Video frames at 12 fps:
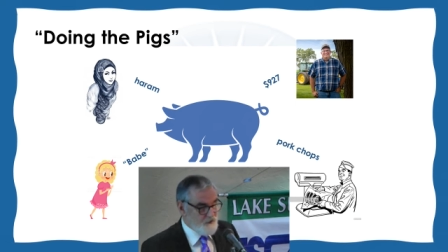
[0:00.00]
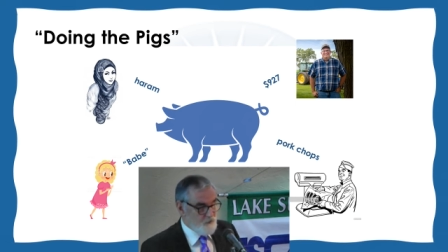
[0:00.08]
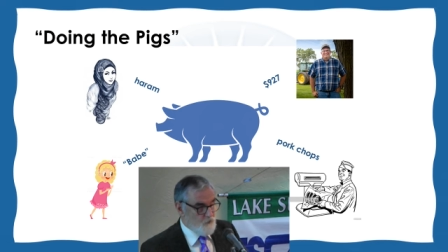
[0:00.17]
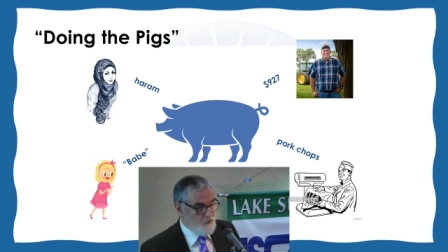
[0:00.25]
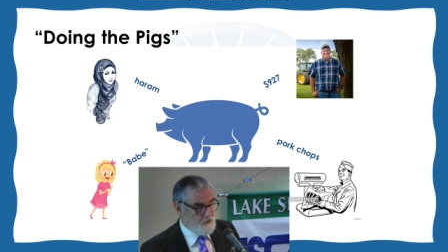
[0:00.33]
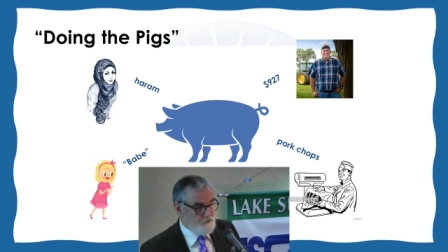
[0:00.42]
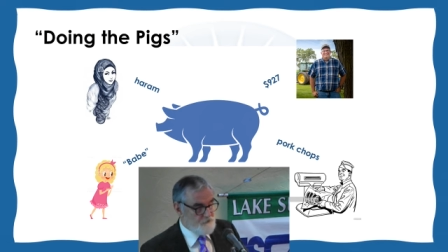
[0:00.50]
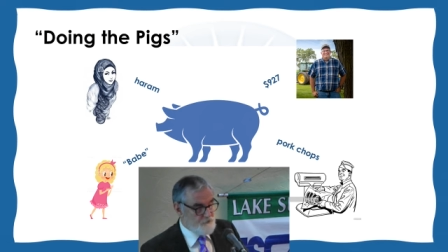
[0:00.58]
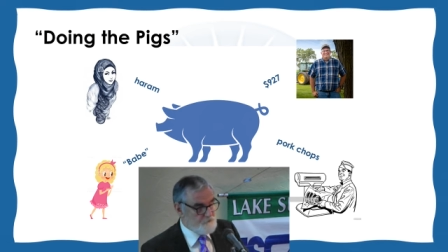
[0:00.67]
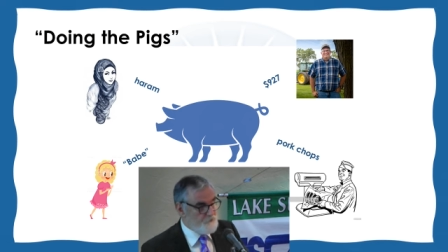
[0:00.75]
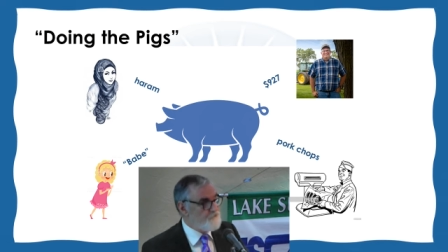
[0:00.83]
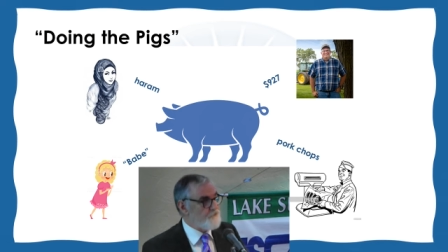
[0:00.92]
What if
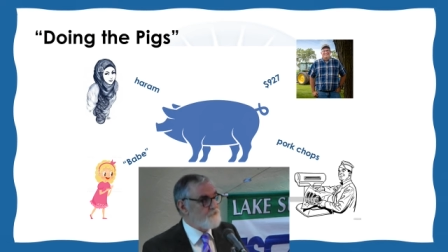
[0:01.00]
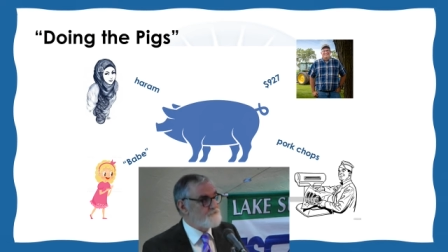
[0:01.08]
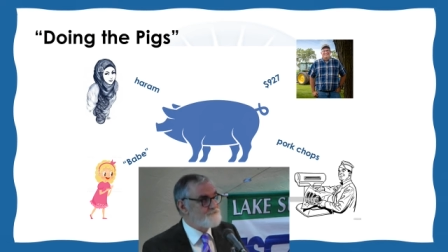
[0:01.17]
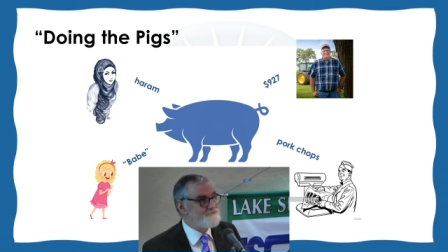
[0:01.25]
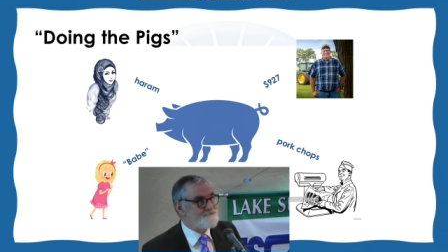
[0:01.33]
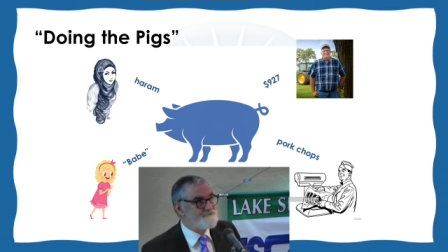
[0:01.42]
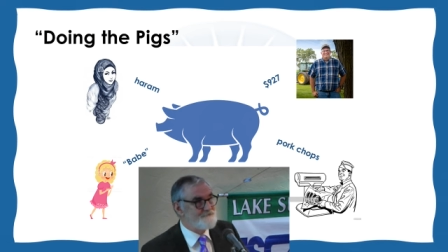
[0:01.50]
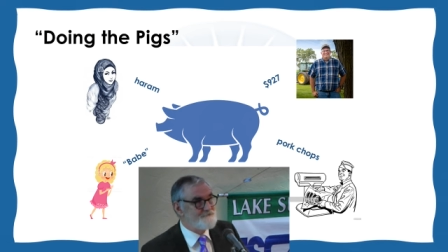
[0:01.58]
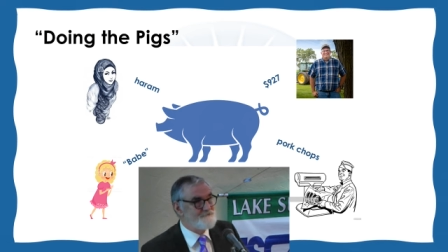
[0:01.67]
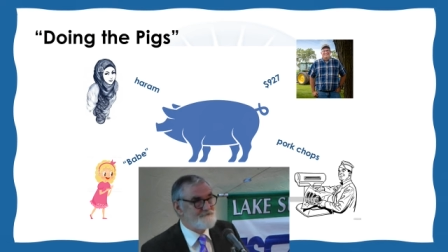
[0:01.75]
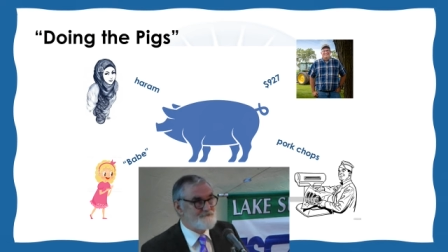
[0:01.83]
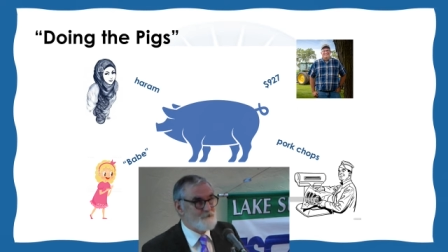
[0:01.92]
you're a butcher?
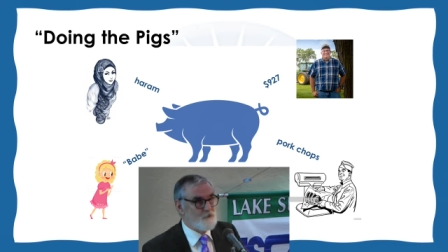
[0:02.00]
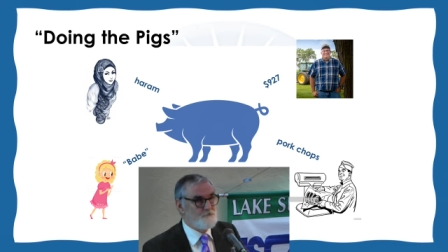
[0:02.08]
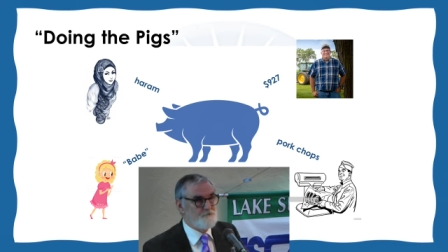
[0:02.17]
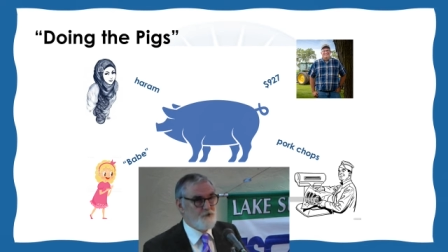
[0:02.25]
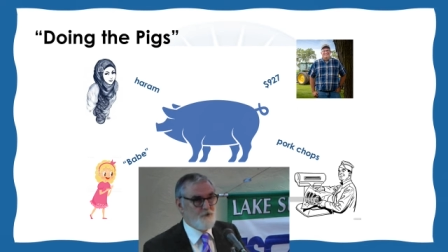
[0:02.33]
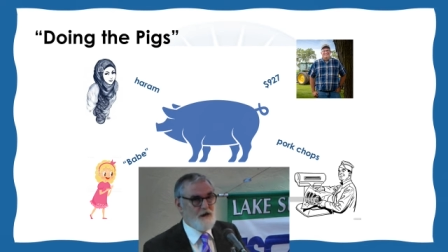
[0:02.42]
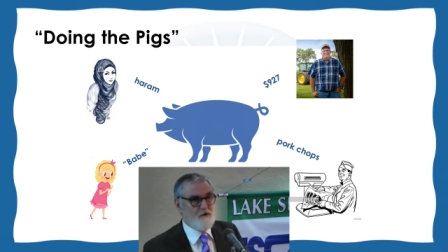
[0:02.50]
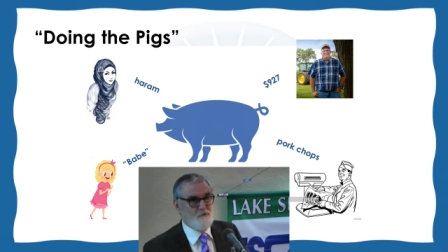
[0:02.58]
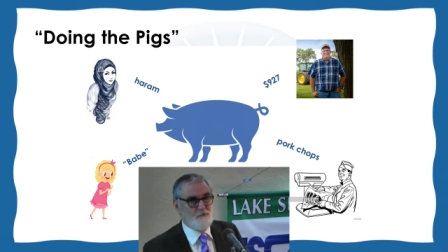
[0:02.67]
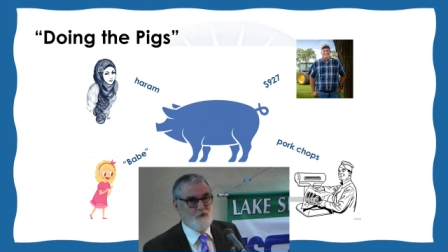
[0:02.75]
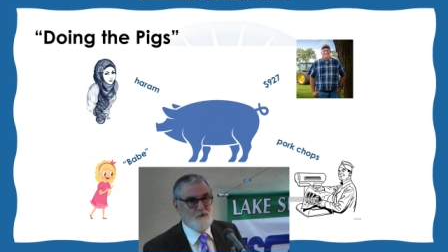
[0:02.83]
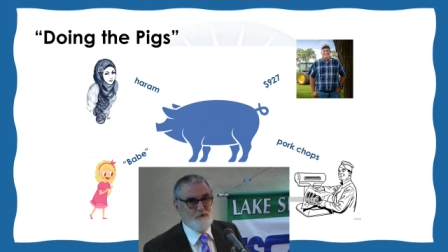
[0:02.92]
Oop, crown
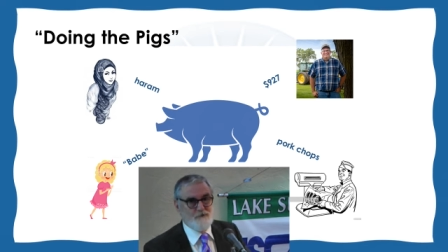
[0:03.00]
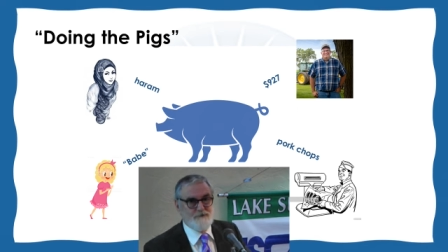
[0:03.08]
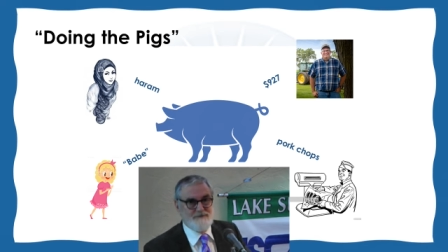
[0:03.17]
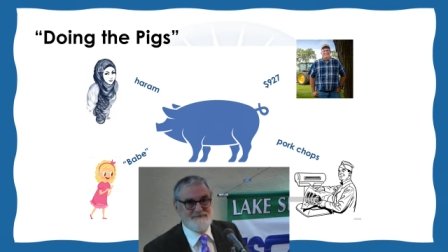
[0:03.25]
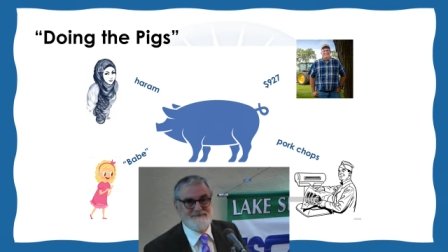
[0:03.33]
roast.